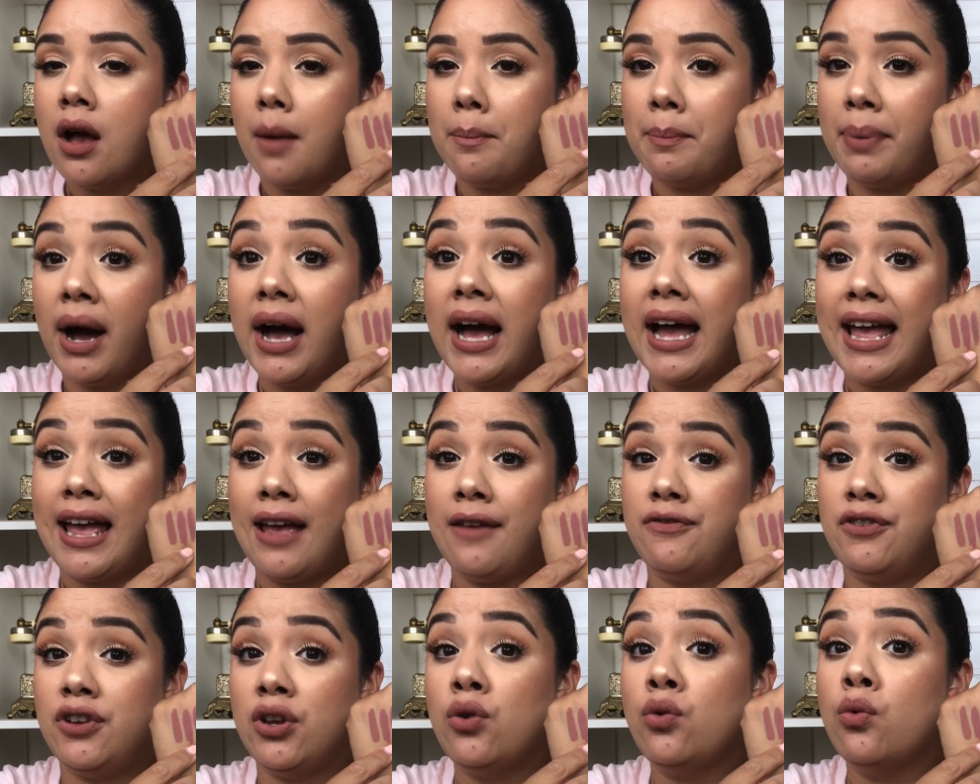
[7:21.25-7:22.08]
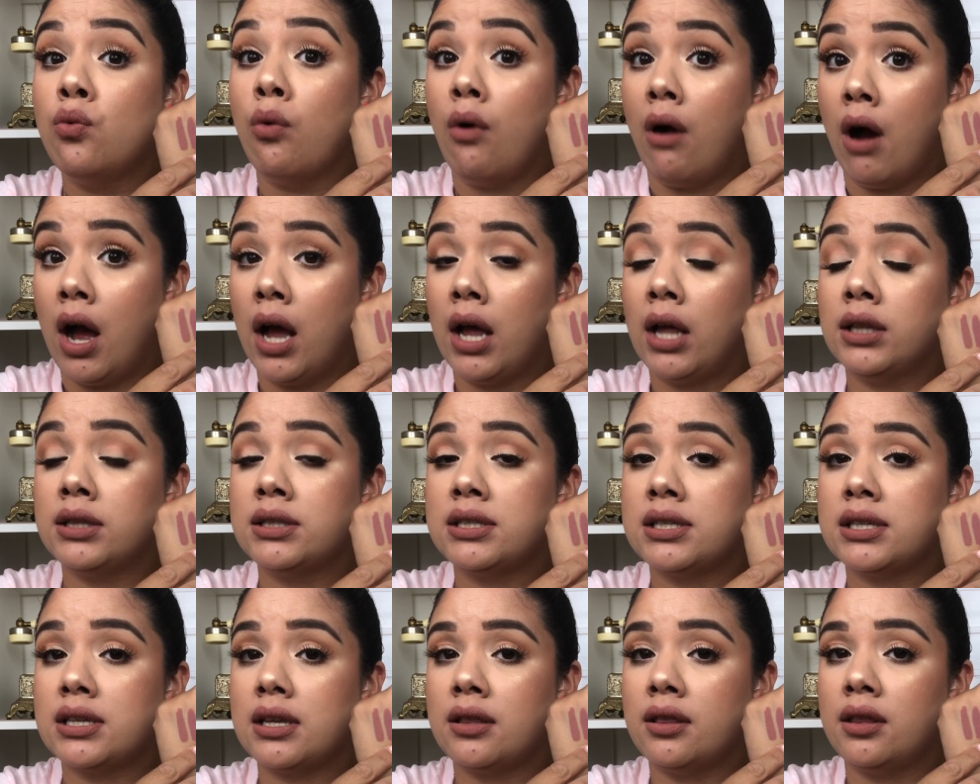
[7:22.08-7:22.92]
But if you
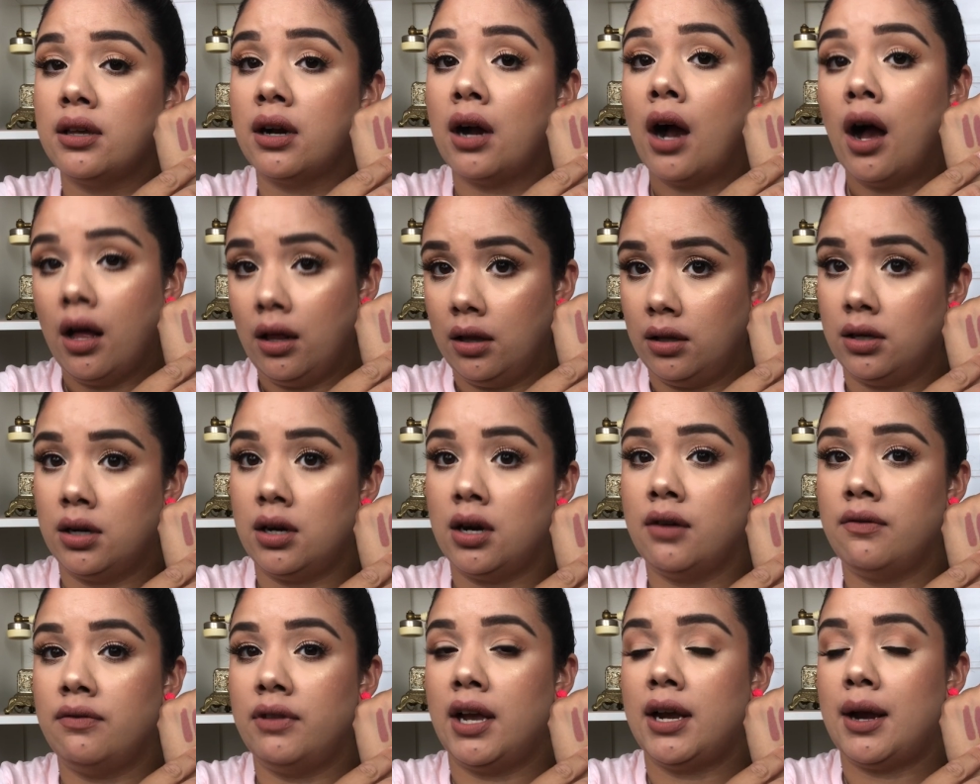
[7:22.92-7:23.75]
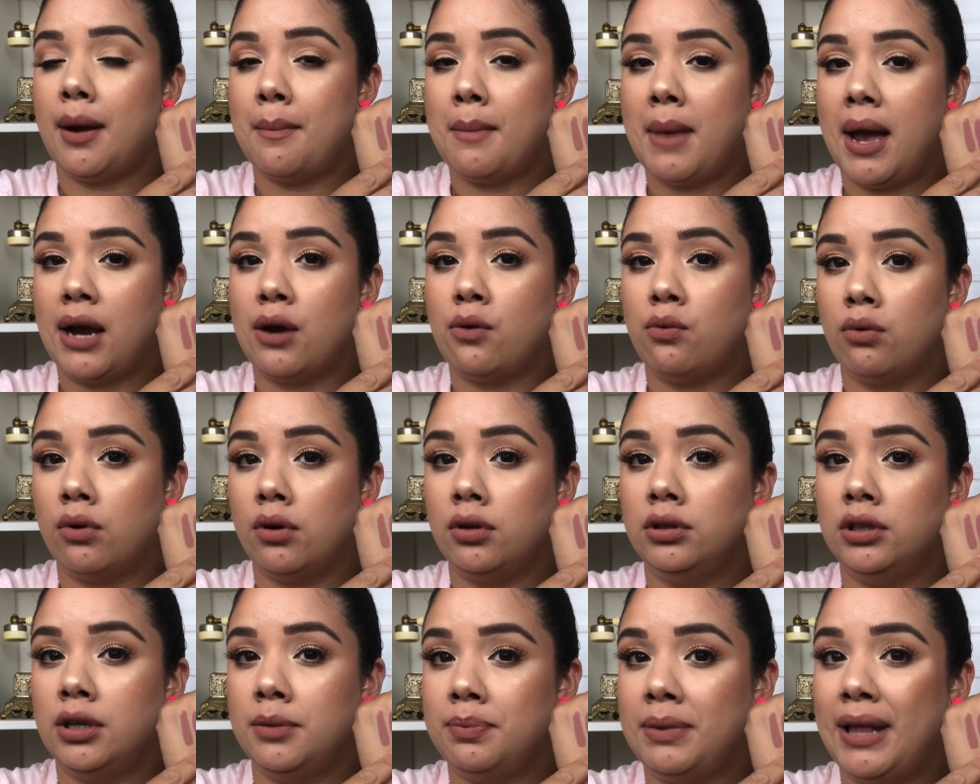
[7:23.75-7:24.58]
want the color of like MAC
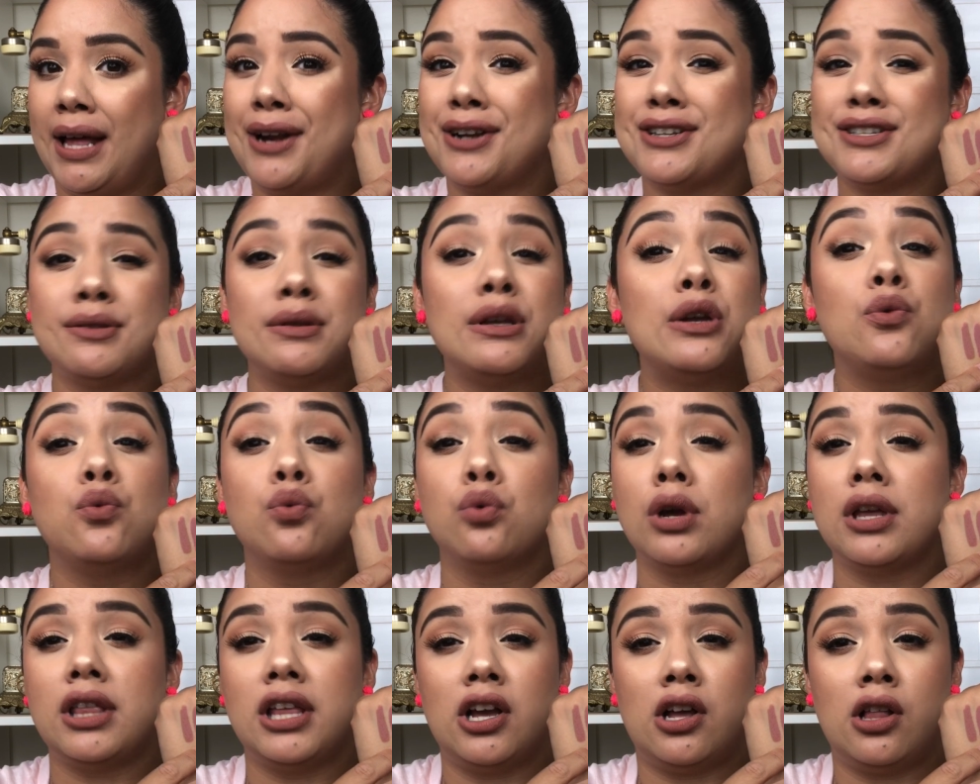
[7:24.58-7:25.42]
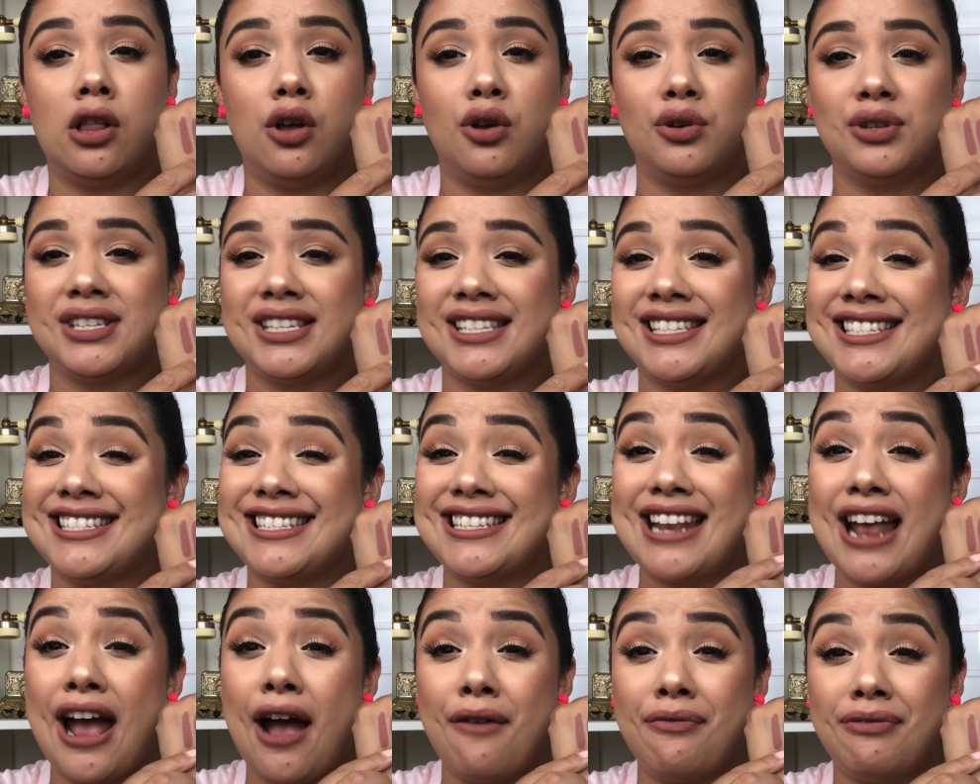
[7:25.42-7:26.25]
Whirl lip liner, something really close, is
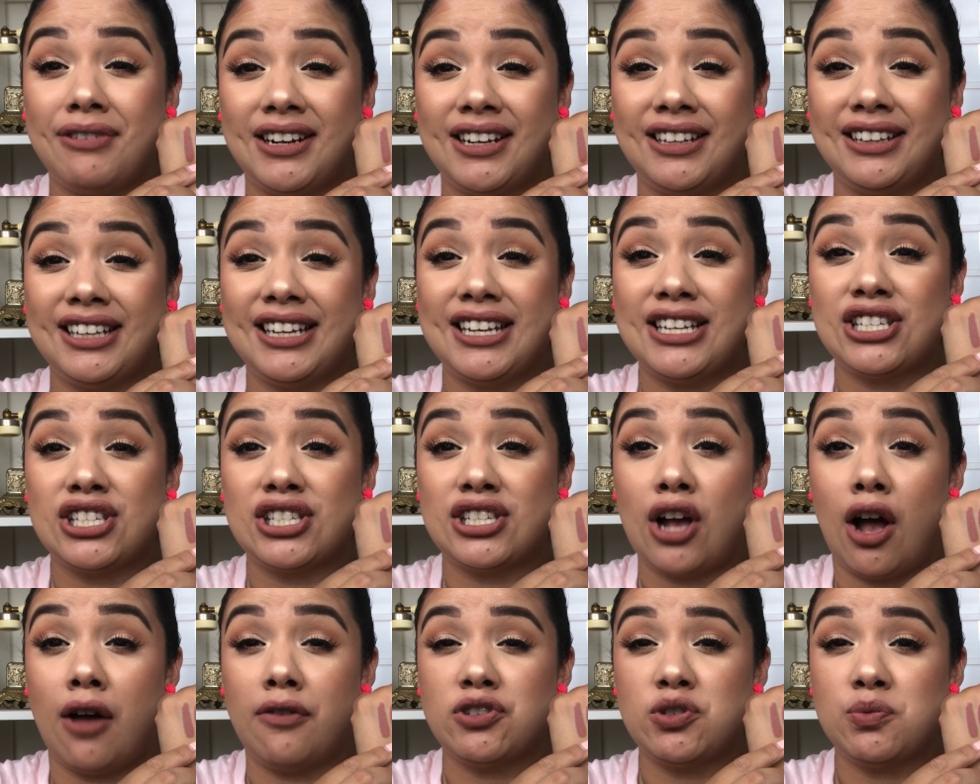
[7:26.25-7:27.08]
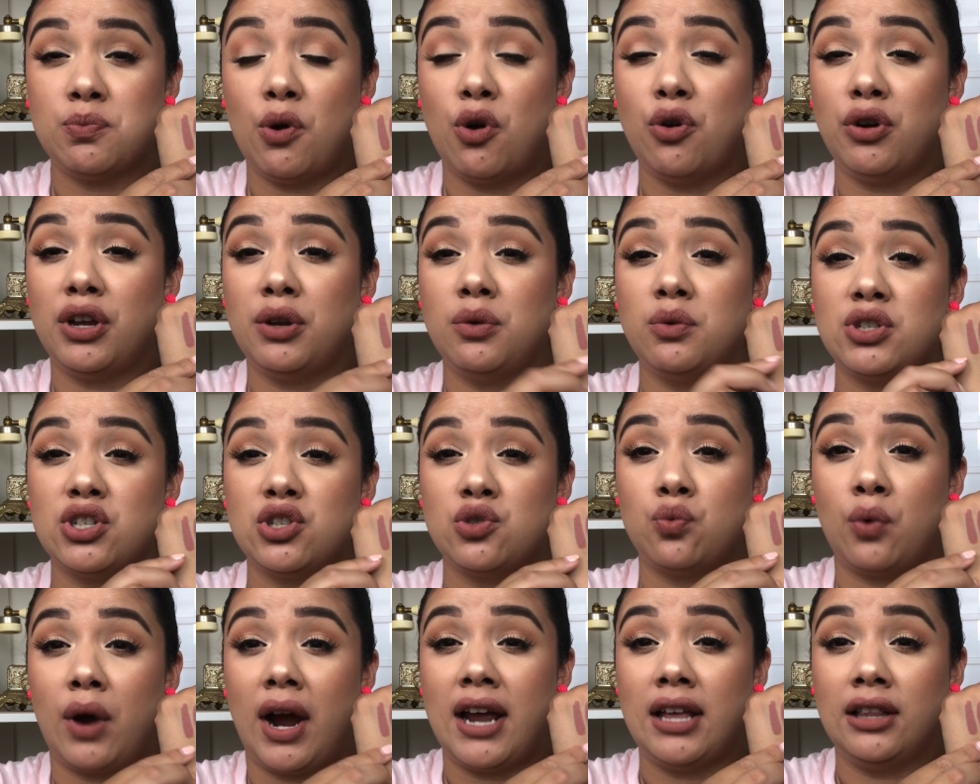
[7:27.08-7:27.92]
definitely Soft Spoken, which
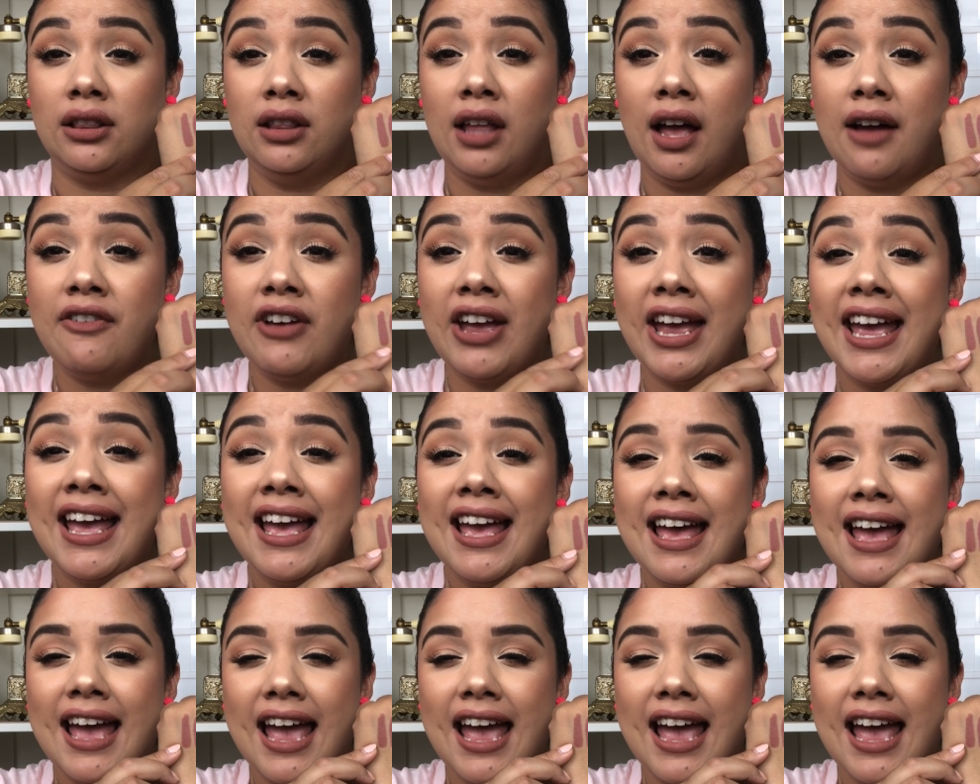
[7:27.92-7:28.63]
is why I love it.